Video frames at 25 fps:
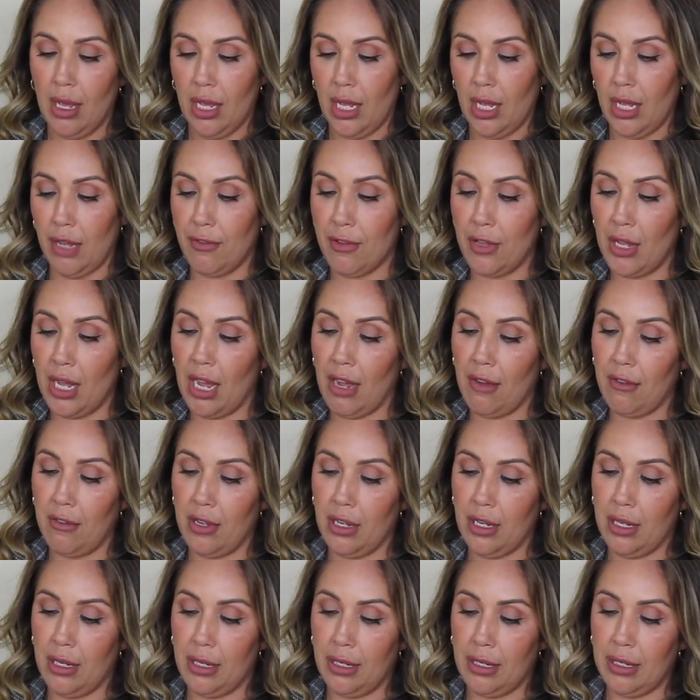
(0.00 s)
If you have
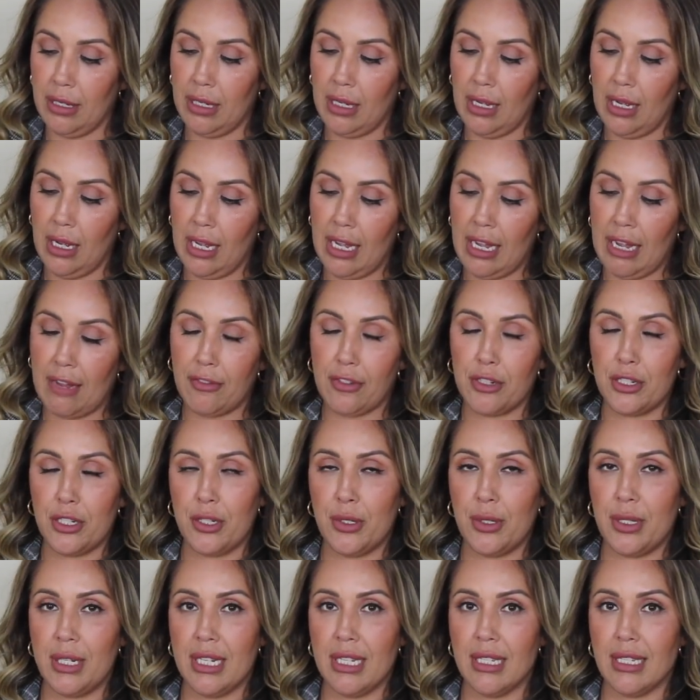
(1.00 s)
an
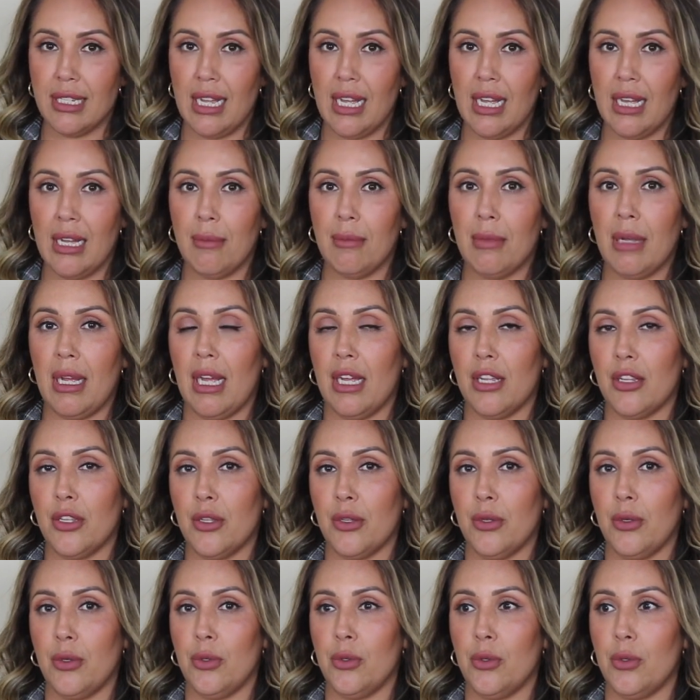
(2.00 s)
afternoon exam and
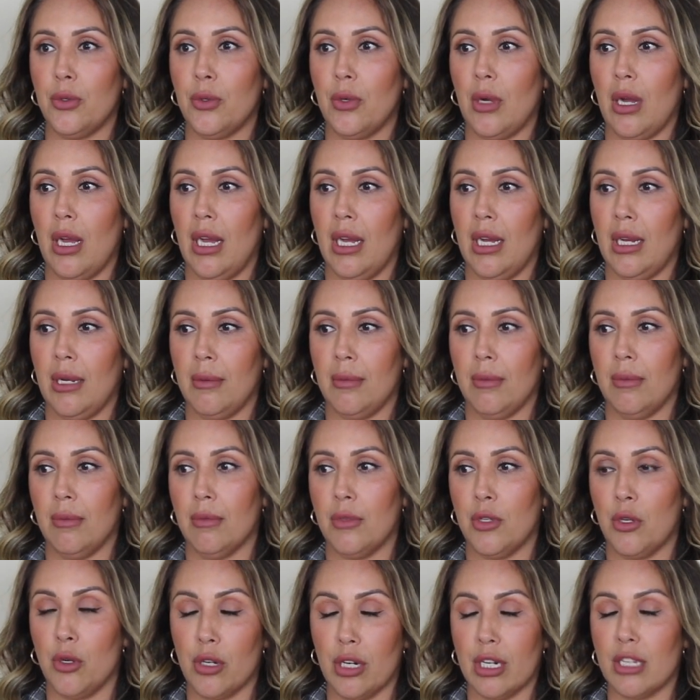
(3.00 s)

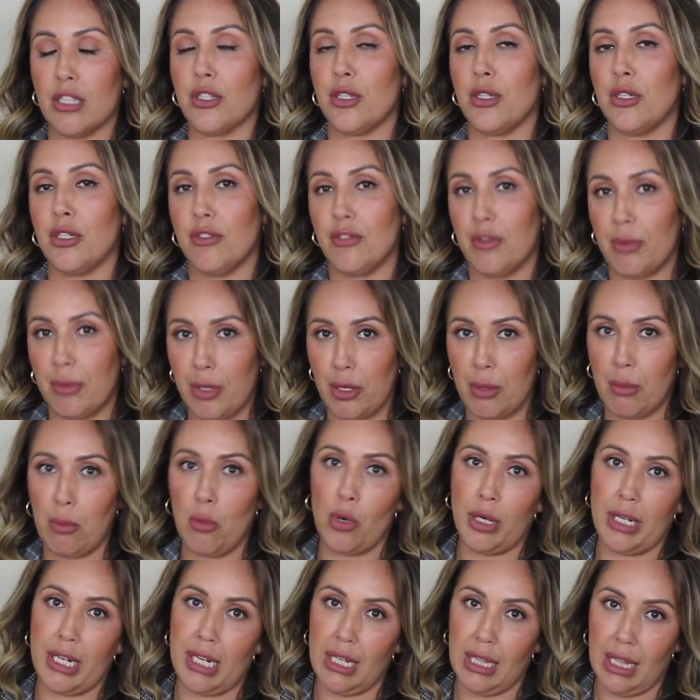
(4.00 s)
you're excused from your
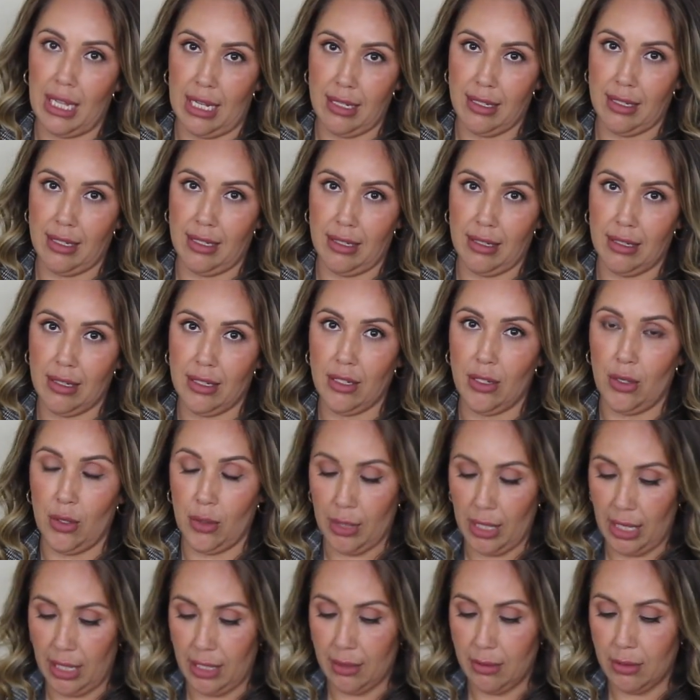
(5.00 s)
morning classes,
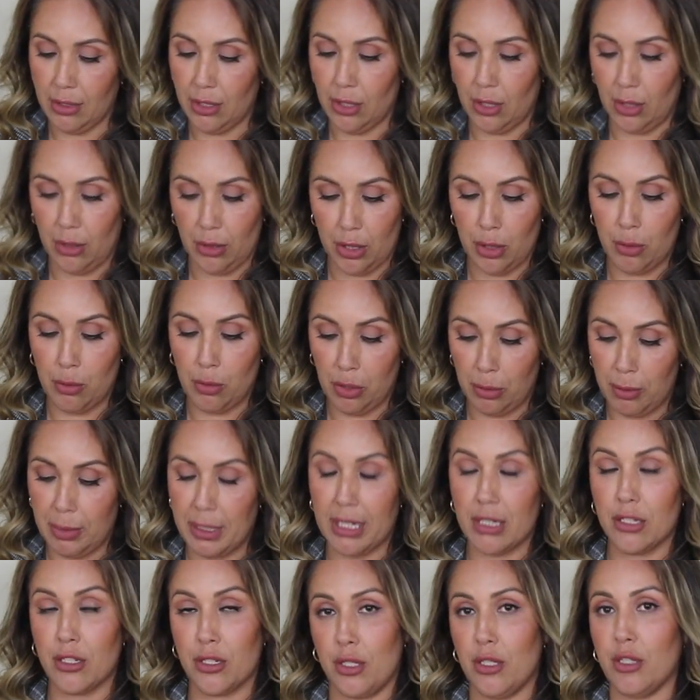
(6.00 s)
okay? So you will be
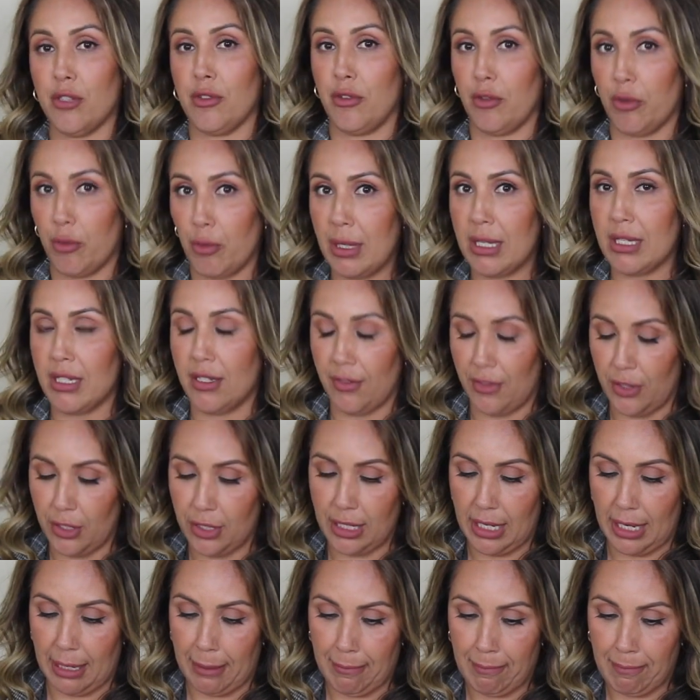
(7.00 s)
excused for the rest of your
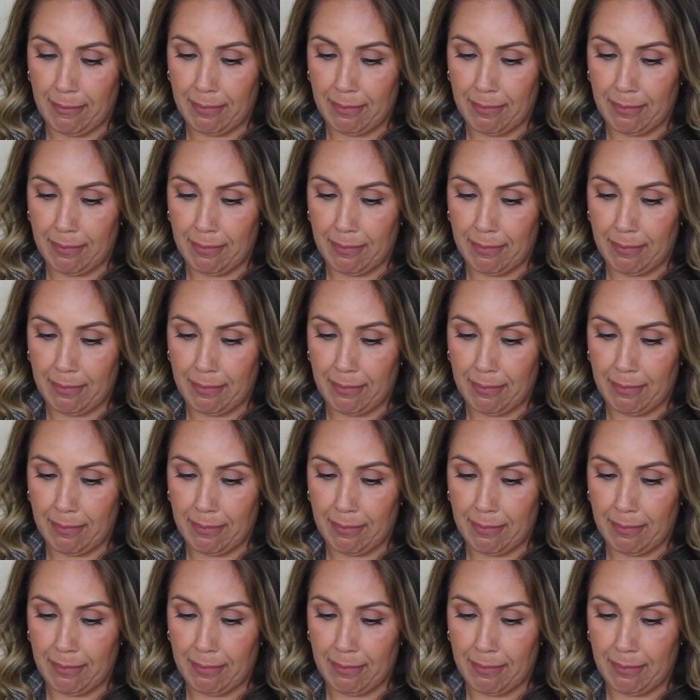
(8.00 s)
day.